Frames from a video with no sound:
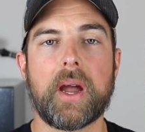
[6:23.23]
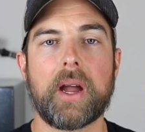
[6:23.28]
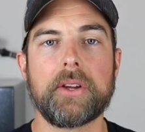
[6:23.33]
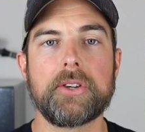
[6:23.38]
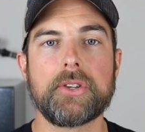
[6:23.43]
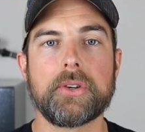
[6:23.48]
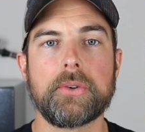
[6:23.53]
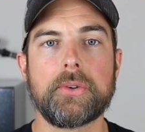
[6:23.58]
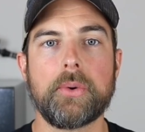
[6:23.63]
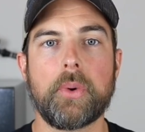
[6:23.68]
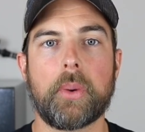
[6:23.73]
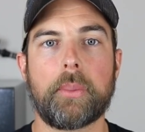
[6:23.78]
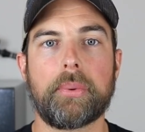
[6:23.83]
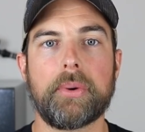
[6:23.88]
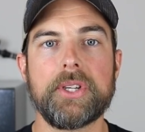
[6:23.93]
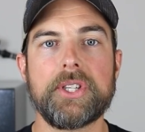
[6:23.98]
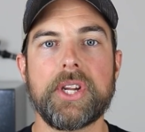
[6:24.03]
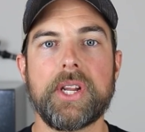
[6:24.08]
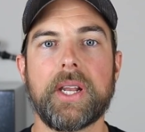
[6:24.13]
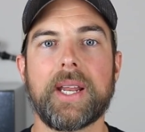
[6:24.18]
I sure do
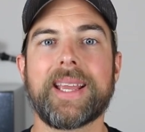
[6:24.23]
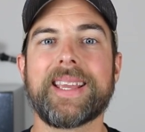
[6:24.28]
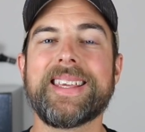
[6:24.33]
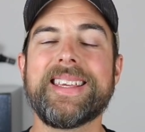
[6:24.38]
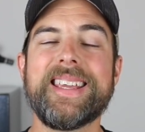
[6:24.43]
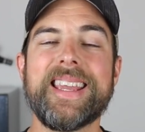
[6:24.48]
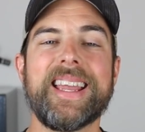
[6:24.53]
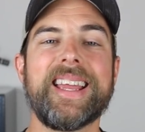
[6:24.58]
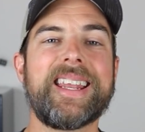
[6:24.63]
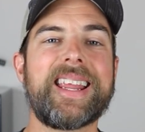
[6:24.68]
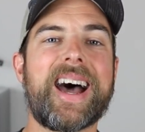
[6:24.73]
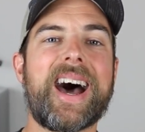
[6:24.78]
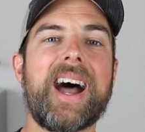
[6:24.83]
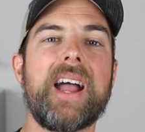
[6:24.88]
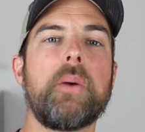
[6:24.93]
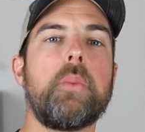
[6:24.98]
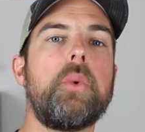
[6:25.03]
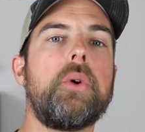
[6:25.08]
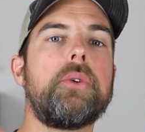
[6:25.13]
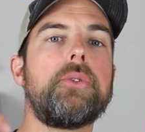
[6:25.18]
appreciate it. Again,
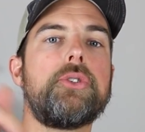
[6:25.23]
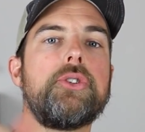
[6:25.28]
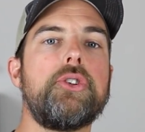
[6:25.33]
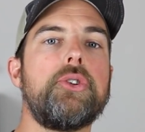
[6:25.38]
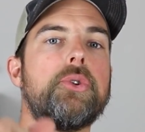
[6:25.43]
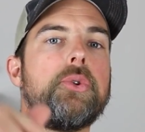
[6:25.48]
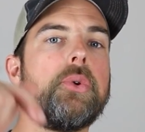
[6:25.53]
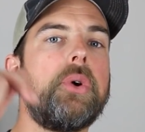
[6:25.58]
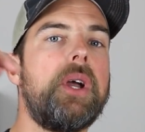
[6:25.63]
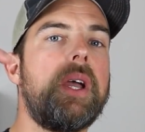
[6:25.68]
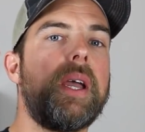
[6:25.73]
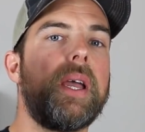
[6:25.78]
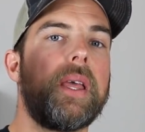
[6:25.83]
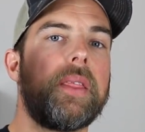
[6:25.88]
I will do